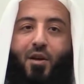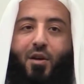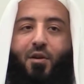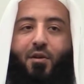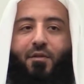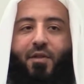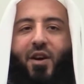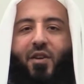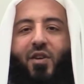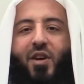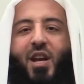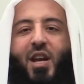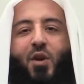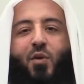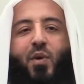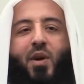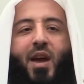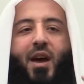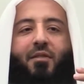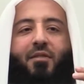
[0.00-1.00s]
Verily
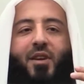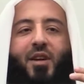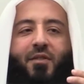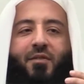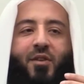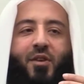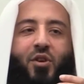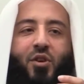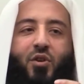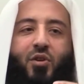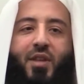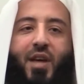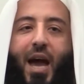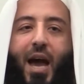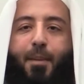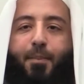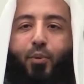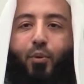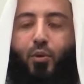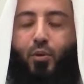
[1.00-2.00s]
we have given you the
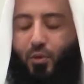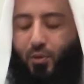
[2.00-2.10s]
apple,